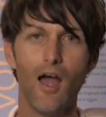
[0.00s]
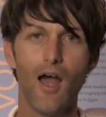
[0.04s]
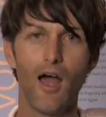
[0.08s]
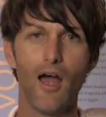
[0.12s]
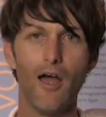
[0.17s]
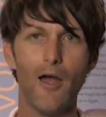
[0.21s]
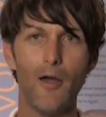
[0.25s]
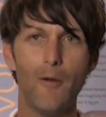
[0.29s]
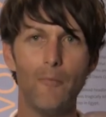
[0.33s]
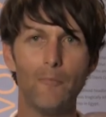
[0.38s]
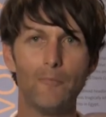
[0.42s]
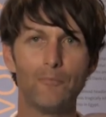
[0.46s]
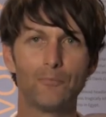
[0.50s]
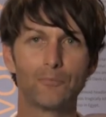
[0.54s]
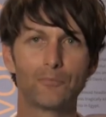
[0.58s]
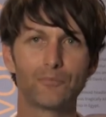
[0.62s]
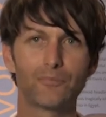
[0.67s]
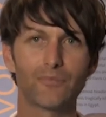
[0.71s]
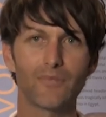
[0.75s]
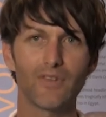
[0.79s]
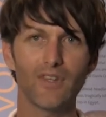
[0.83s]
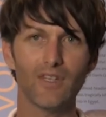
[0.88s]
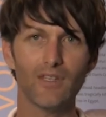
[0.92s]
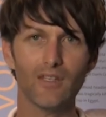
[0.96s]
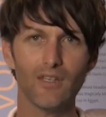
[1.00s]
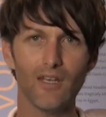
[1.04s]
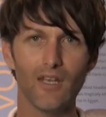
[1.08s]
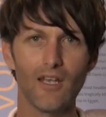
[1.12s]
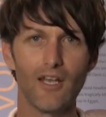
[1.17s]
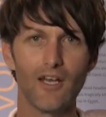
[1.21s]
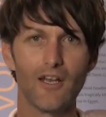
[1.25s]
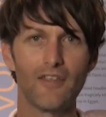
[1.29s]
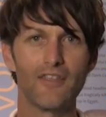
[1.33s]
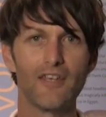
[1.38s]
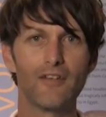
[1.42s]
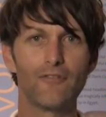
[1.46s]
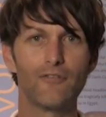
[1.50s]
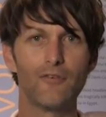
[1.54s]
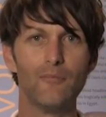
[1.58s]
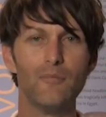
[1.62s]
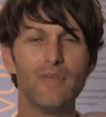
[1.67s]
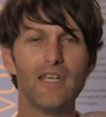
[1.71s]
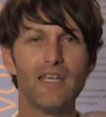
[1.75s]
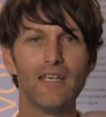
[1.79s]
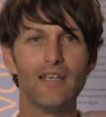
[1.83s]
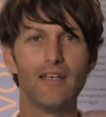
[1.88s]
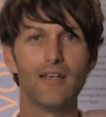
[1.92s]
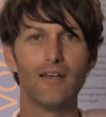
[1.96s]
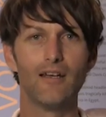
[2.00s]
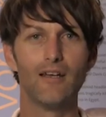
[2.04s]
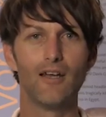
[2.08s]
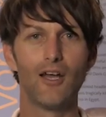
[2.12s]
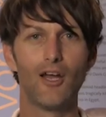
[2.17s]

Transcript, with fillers: Um, and I think for me,